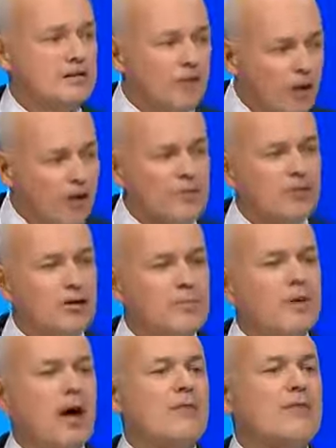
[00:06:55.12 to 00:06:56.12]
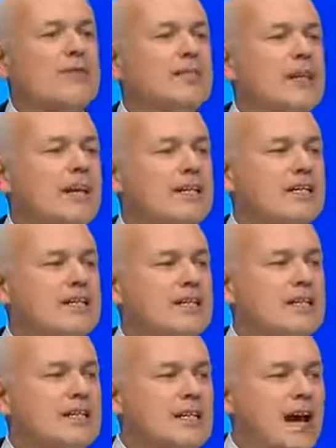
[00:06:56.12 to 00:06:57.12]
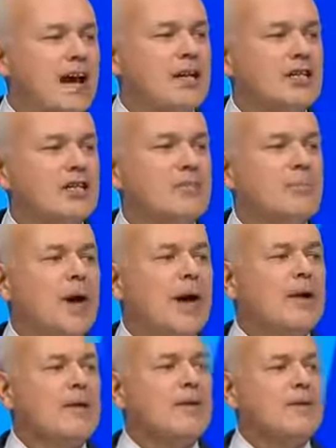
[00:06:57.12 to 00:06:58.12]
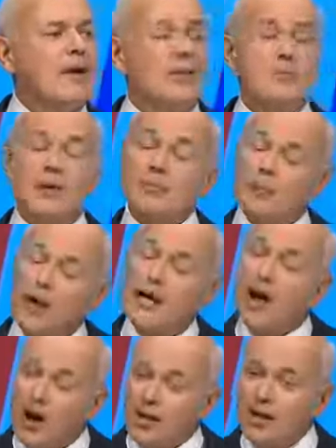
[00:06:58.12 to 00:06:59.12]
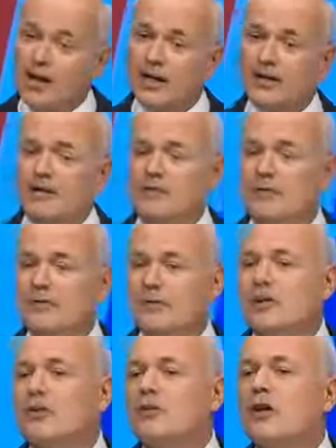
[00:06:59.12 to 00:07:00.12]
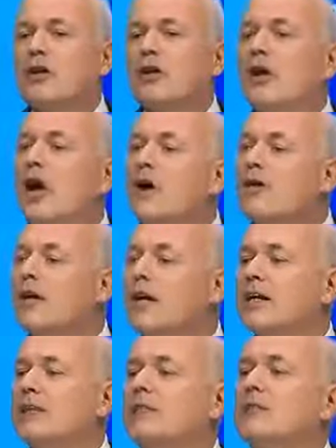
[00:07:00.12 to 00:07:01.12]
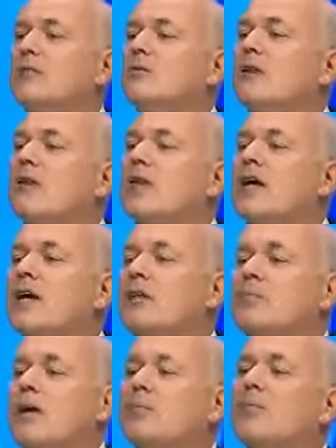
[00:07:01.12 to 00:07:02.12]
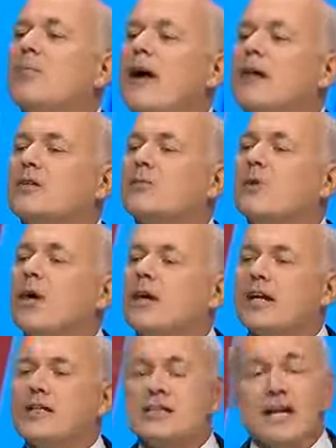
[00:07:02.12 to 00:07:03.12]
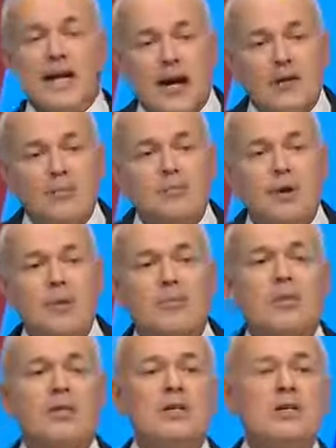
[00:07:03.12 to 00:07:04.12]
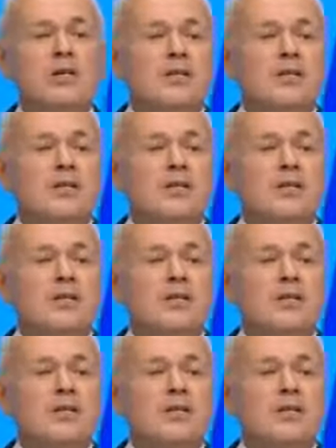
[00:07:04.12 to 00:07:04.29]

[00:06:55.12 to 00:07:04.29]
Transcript: The voluntary and private sectors engaged to pay and being paid only, and this is critical, only when they get people back to work and as they help people